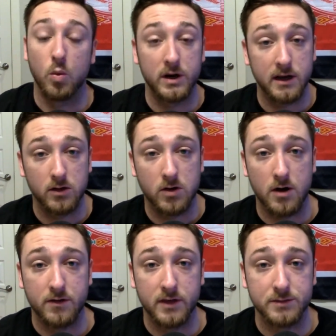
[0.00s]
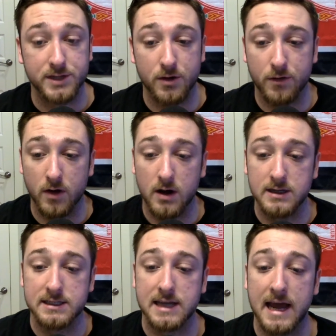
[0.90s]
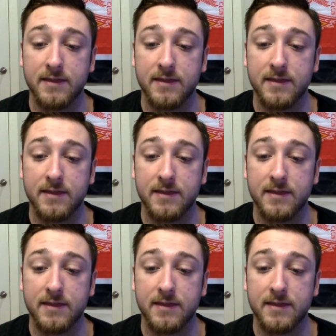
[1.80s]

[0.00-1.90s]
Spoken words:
1 yellow card for them, 0 for us.